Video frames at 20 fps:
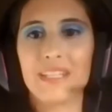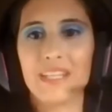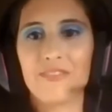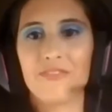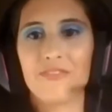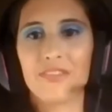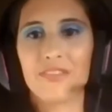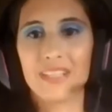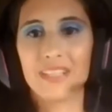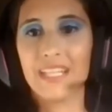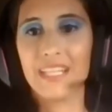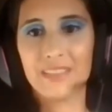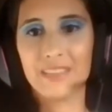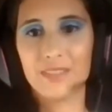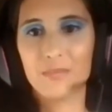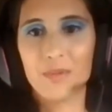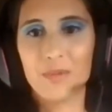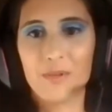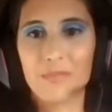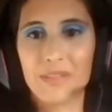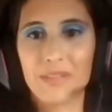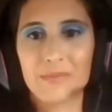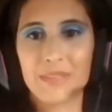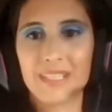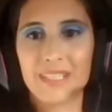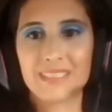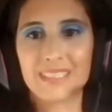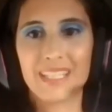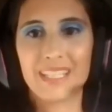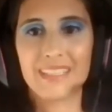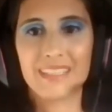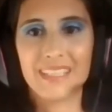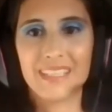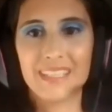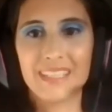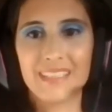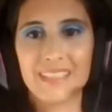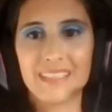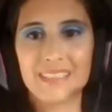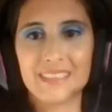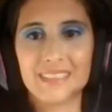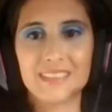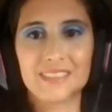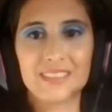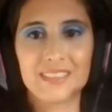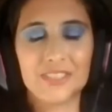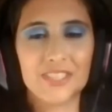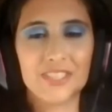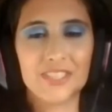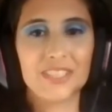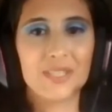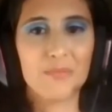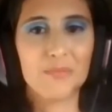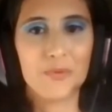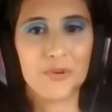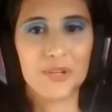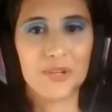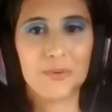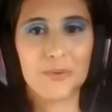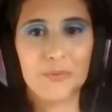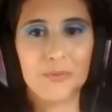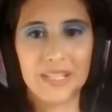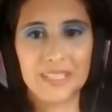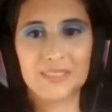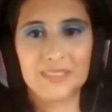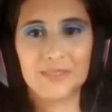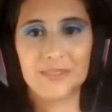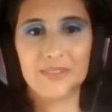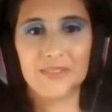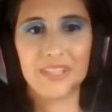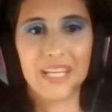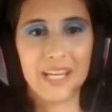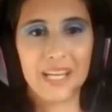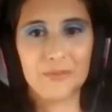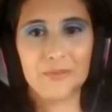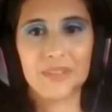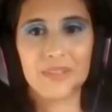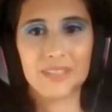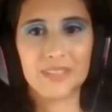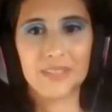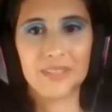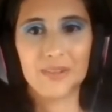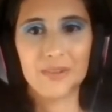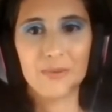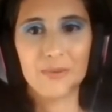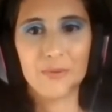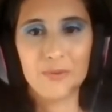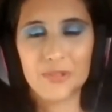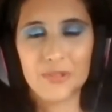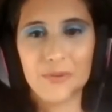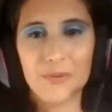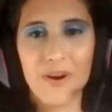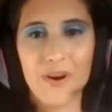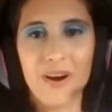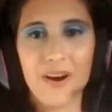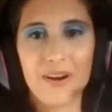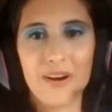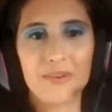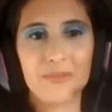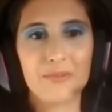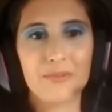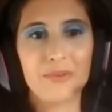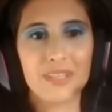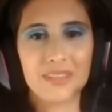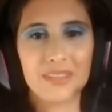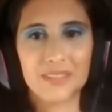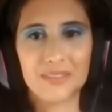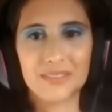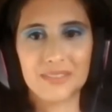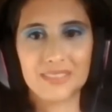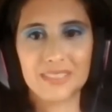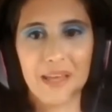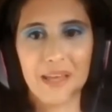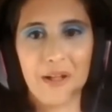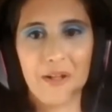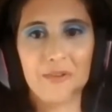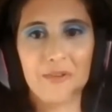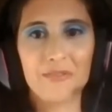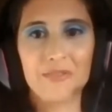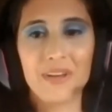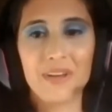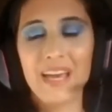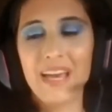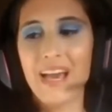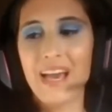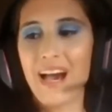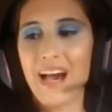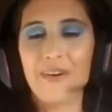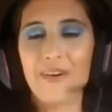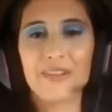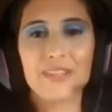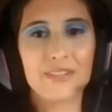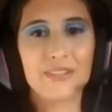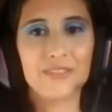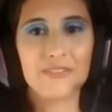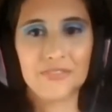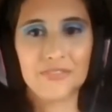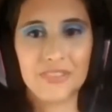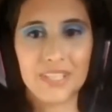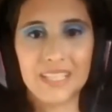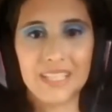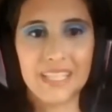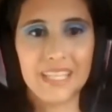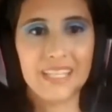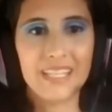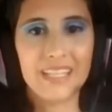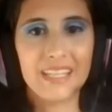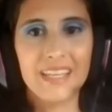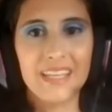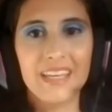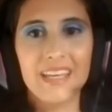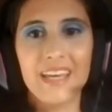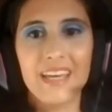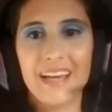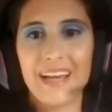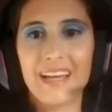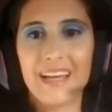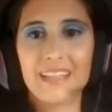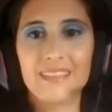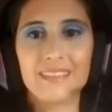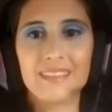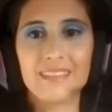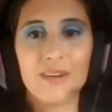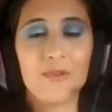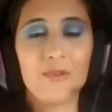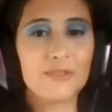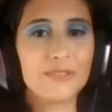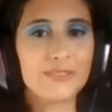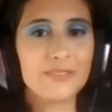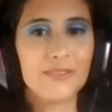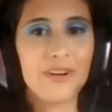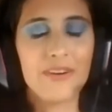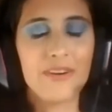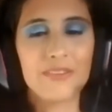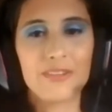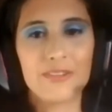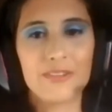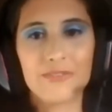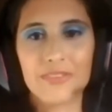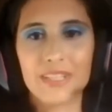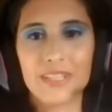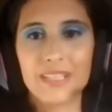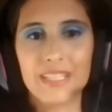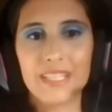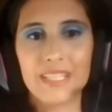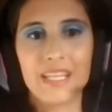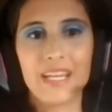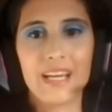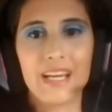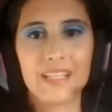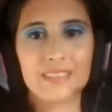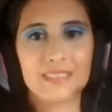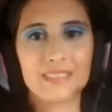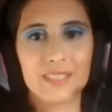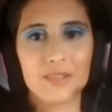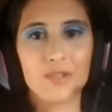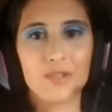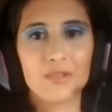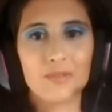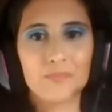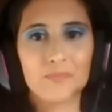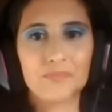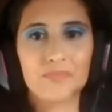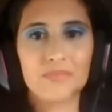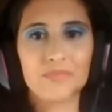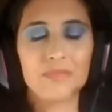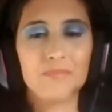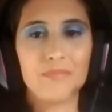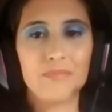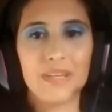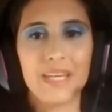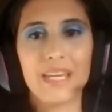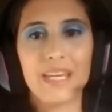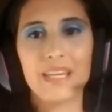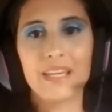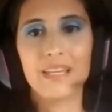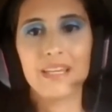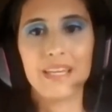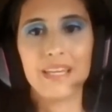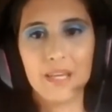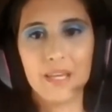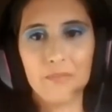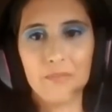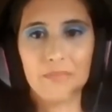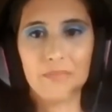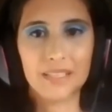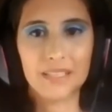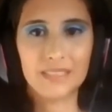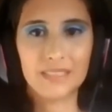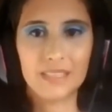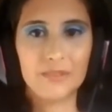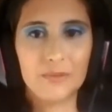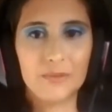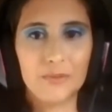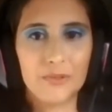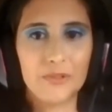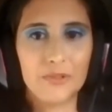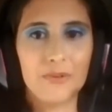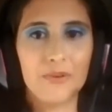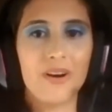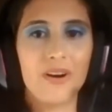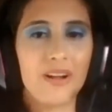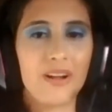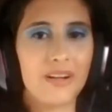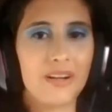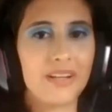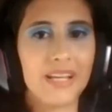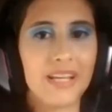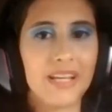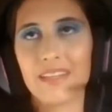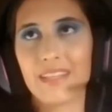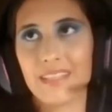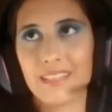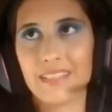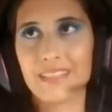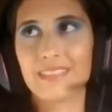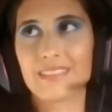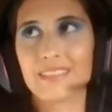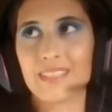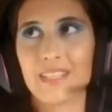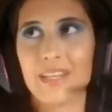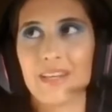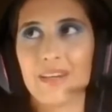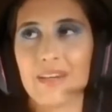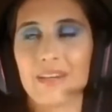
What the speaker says: they feel in the moment, because I think this is such an important way to connect with who you are, with yourself, how you're feeling, and also how you're feeling has a big impact in who you are. It is